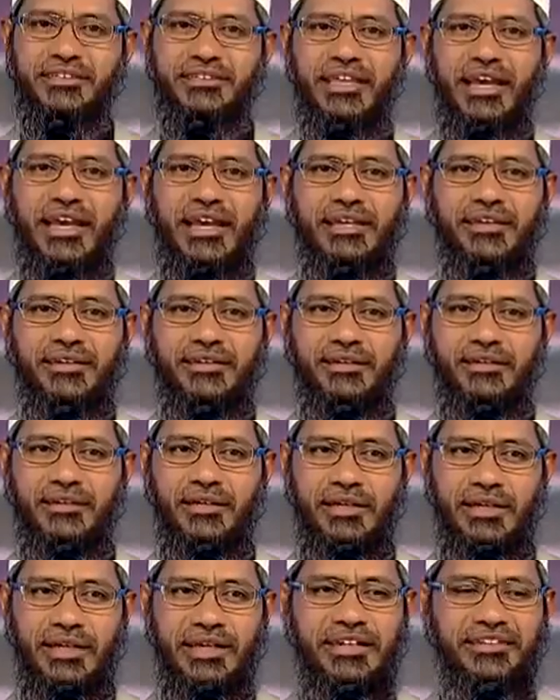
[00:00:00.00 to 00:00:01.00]
that
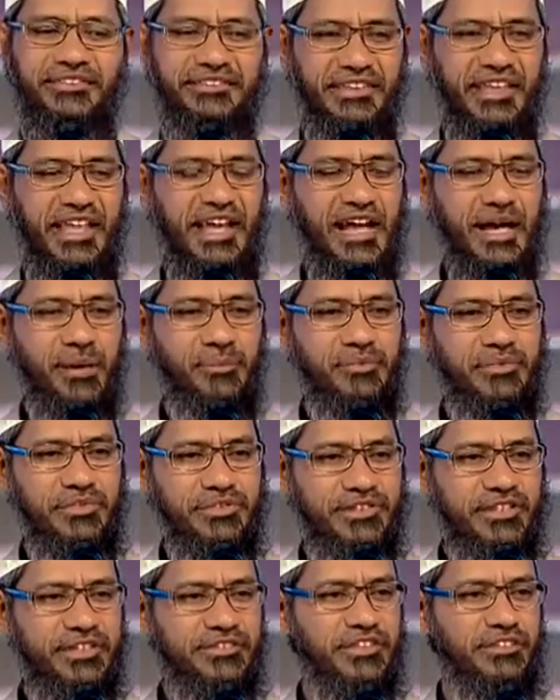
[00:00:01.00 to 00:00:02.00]
in Islam,
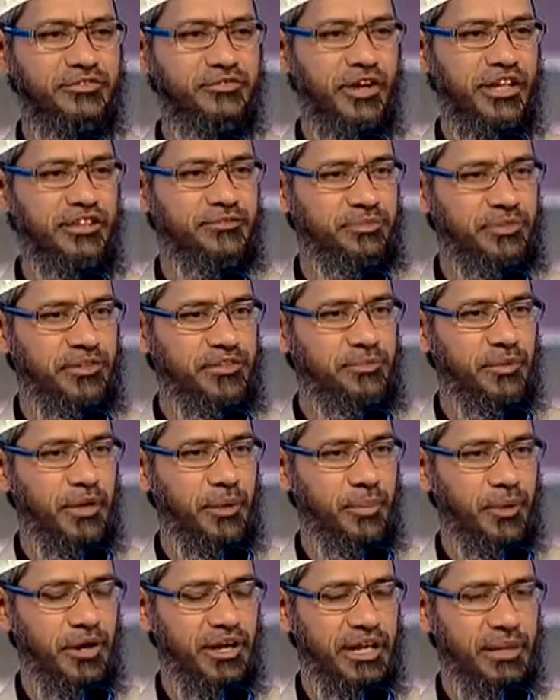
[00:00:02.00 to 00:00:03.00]
Jesus Christ, peace be
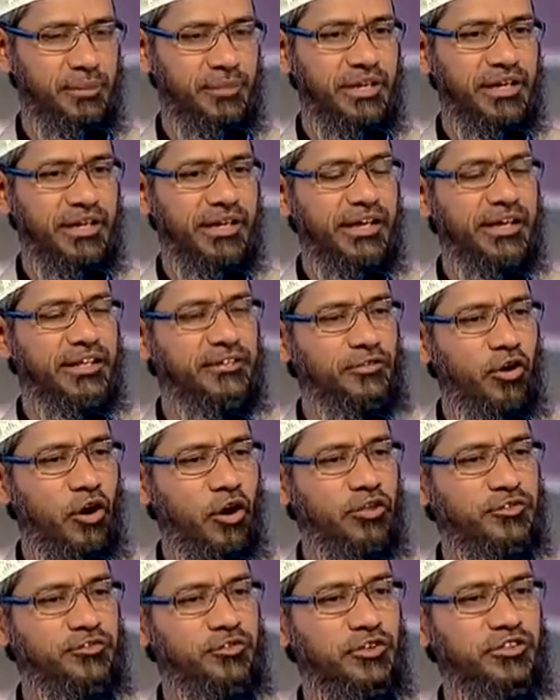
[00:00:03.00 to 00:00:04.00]
upon him, is
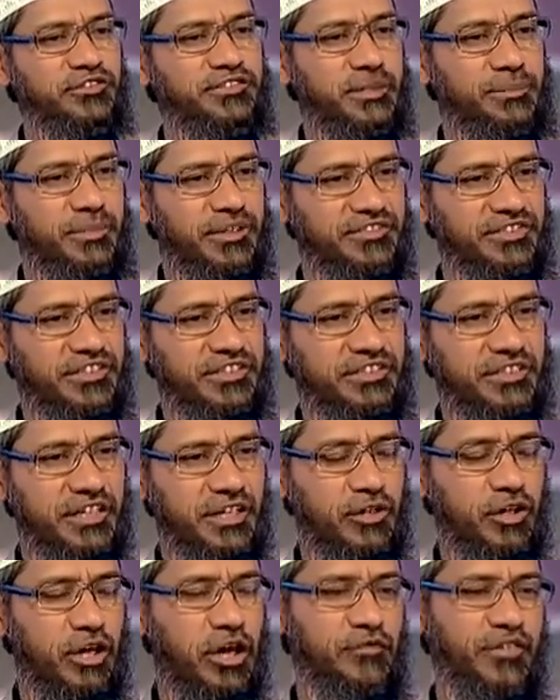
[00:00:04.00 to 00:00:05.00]
also the messenger
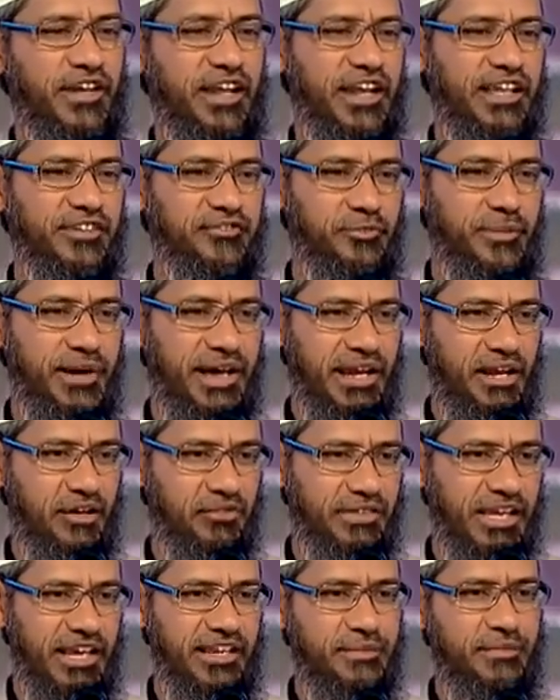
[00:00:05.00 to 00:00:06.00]
of Allah subhanahu wa
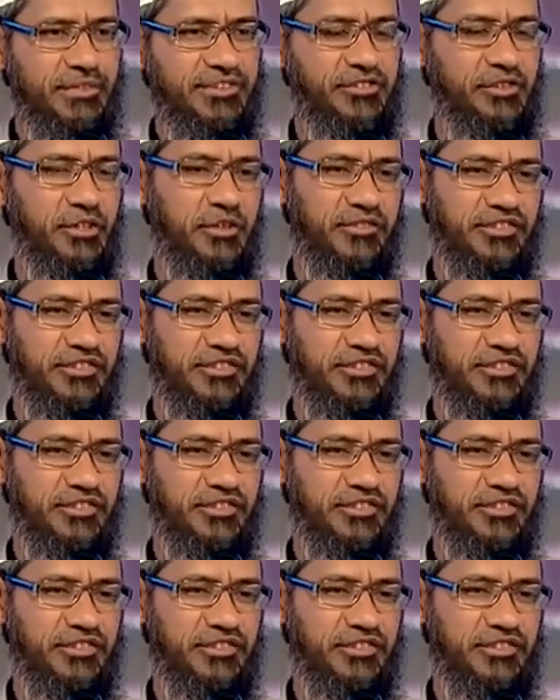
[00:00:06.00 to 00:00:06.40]
ta'ala, the messenger of